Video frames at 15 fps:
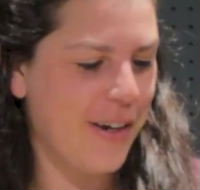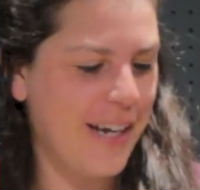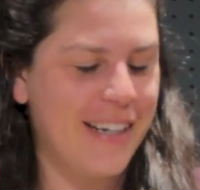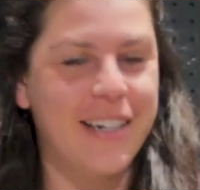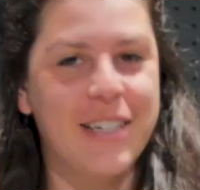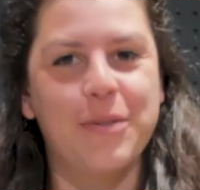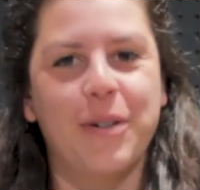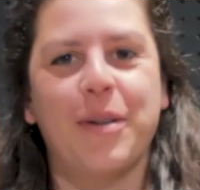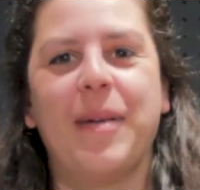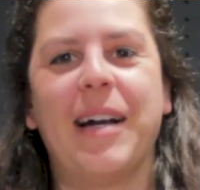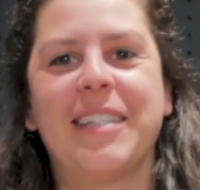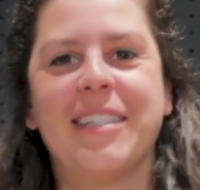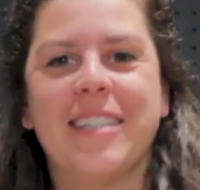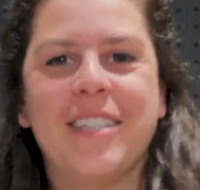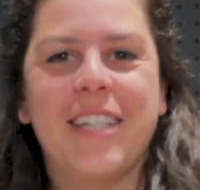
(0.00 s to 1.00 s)
All right, guys, welcome
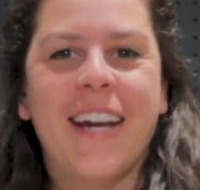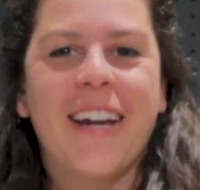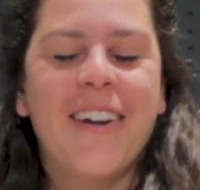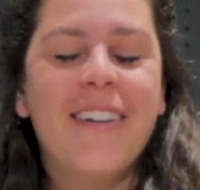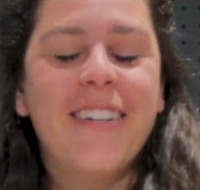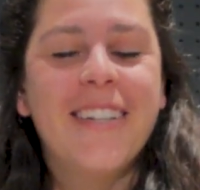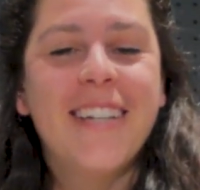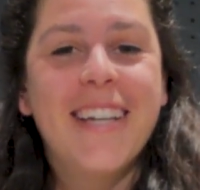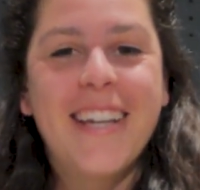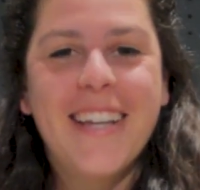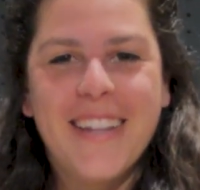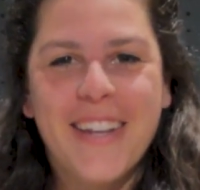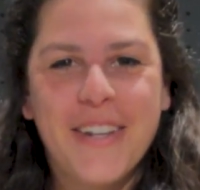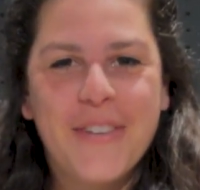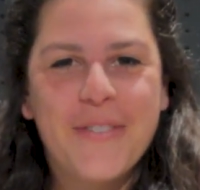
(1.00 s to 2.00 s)
back to the channel.
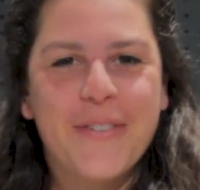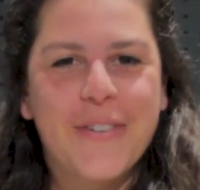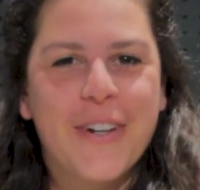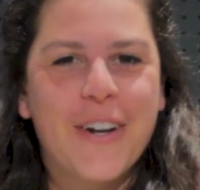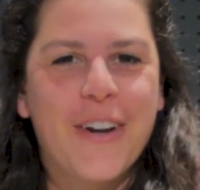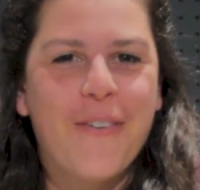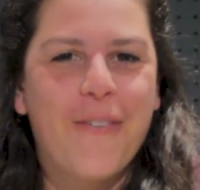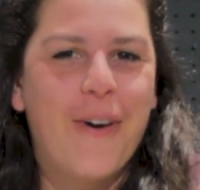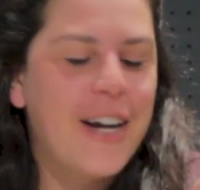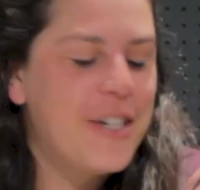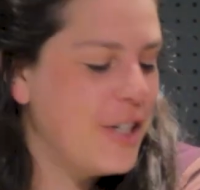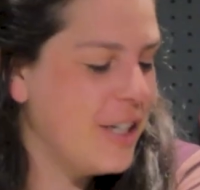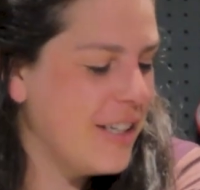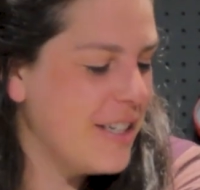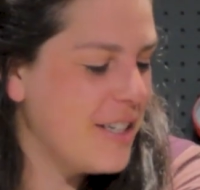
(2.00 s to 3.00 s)
Thank you for
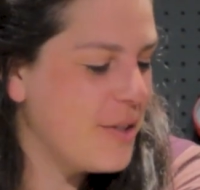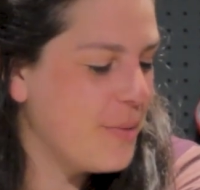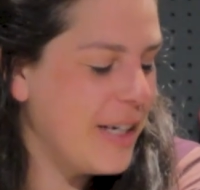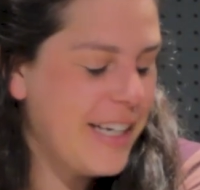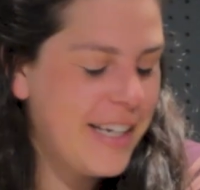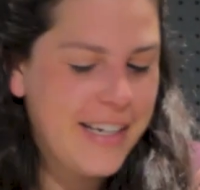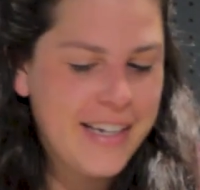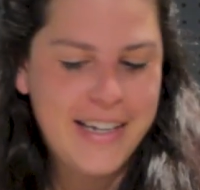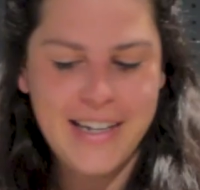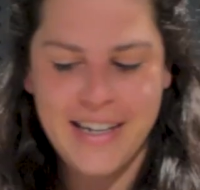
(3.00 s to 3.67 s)
watching this week.